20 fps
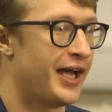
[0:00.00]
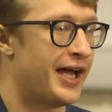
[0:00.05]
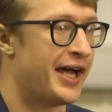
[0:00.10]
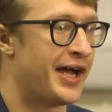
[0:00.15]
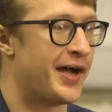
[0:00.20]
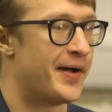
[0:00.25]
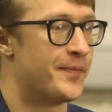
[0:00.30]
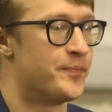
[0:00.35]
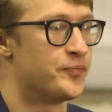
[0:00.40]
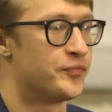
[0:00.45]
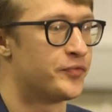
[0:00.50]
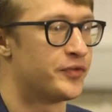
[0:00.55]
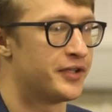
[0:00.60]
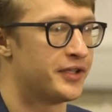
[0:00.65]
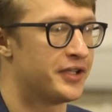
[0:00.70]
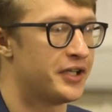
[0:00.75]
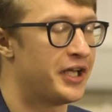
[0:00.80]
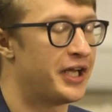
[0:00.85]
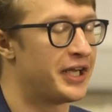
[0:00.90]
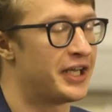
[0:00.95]
um,
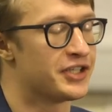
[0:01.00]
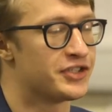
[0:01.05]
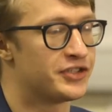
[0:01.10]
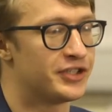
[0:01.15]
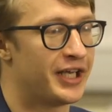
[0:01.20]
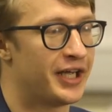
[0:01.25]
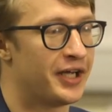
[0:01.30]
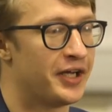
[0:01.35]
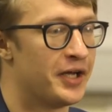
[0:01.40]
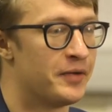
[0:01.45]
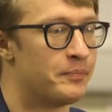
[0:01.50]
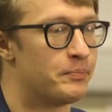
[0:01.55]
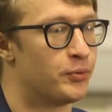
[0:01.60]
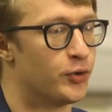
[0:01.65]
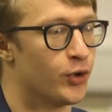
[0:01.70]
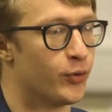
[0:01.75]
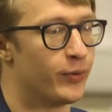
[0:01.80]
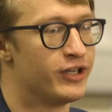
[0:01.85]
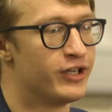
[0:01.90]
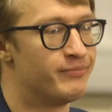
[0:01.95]
I guess yeah, a
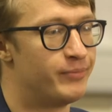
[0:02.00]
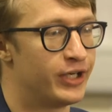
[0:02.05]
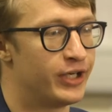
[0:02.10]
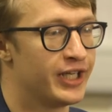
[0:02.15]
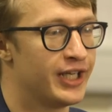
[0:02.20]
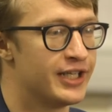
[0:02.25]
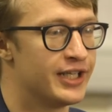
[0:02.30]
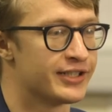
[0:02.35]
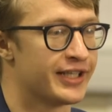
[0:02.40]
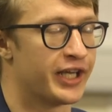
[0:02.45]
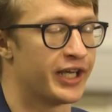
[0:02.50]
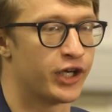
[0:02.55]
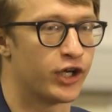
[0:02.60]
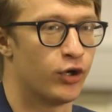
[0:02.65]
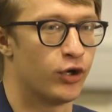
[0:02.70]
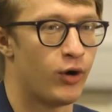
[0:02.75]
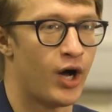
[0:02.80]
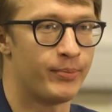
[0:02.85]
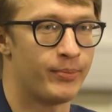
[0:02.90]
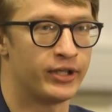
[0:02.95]
poor way of putting it is like
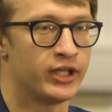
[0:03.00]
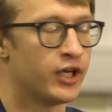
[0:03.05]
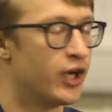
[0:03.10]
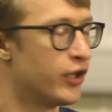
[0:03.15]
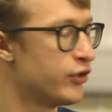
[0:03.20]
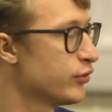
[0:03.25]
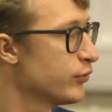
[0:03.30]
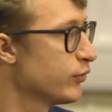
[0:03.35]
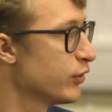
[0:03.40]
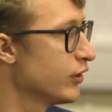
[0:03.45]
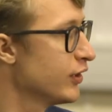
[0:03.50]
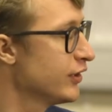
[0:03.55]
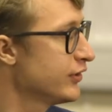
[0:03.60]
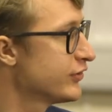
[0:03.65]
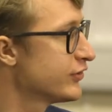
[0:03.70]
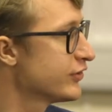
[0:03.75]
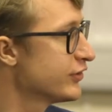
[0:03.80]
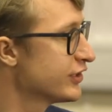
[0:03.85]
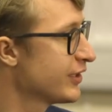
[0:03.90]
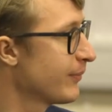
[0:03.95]
co-opting other
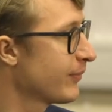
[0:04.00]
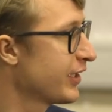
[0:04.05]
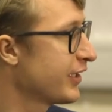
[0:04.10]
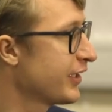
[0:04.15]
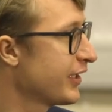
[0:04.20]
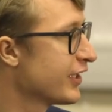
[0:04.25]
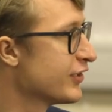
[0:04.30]
roles or something.